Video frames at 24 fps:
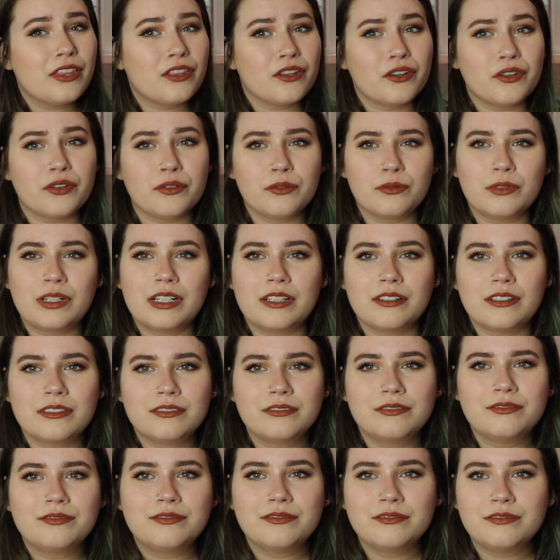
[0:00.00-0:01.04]
either,
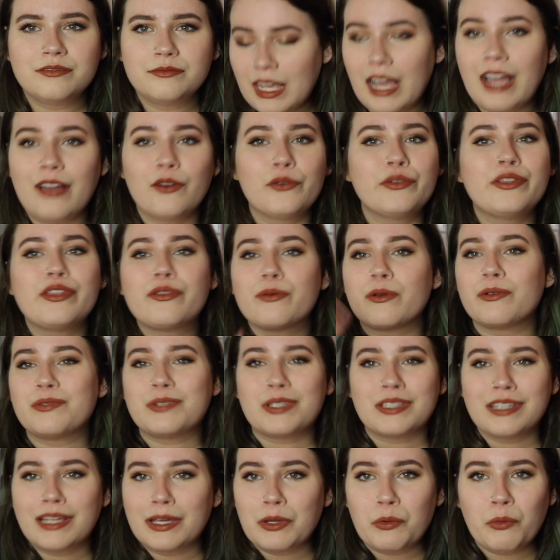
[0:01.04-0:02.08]
well, I only
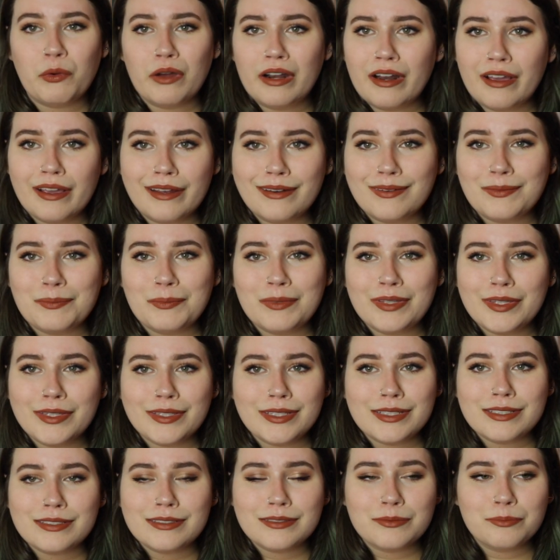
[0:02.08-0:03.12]
thrifted like one item
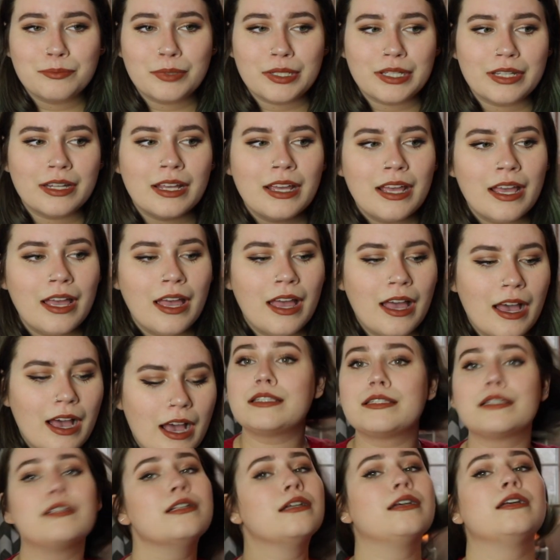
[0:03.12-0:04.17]
in this, but
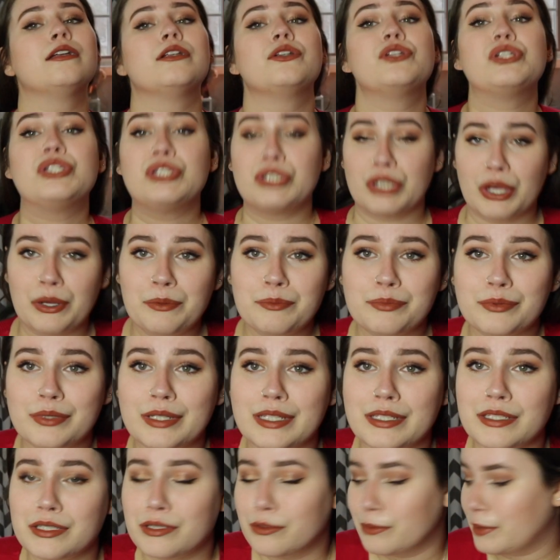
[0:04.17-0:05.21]
let's jump
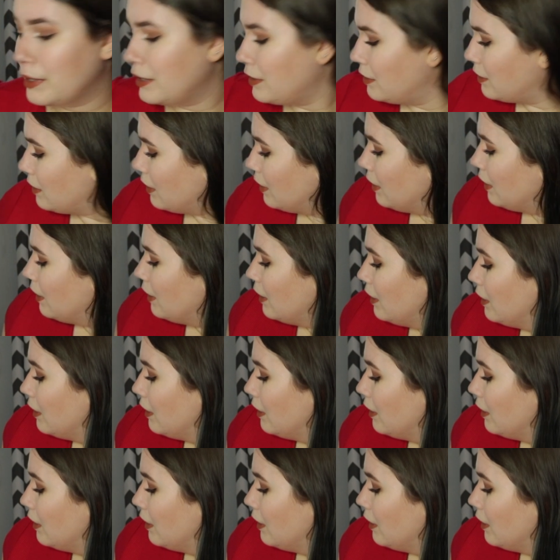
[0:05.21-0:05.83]
into it.